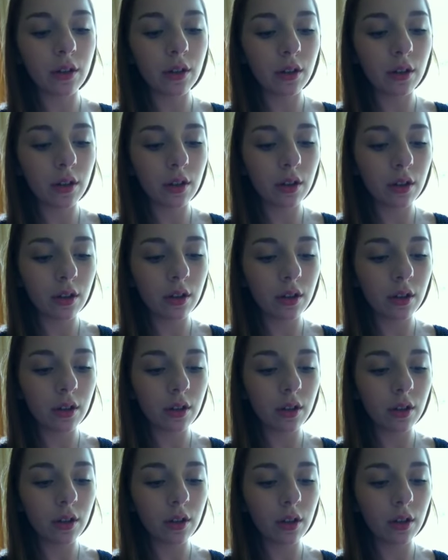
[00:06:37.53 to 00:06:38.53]

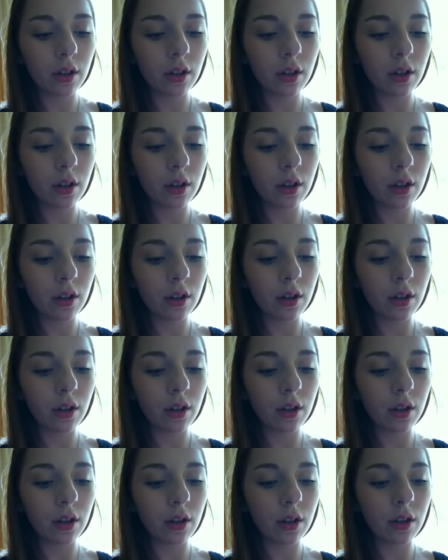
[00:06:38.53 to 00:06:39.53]

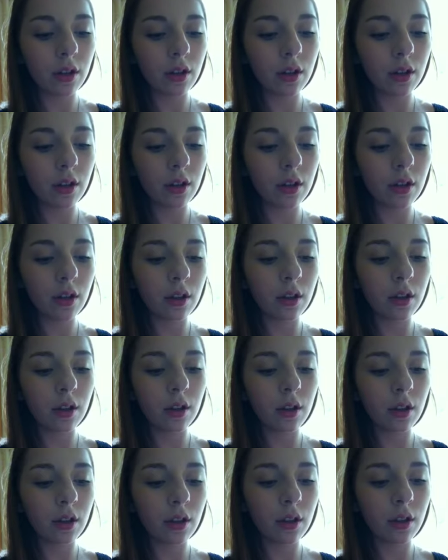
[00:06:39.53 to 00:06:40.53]

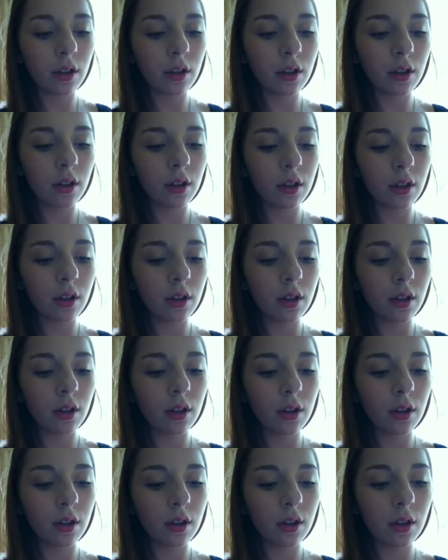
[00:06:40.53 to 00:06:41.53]

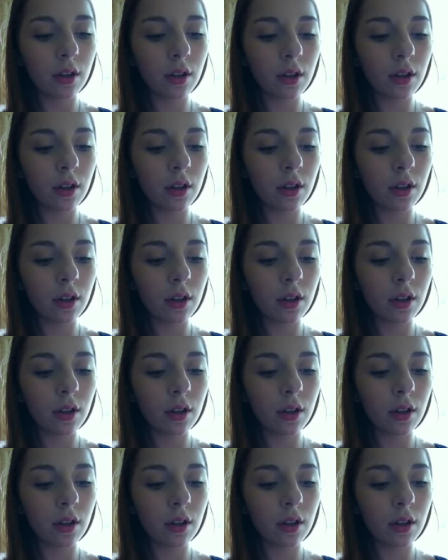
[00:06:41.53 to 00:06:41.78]
(no one is talking)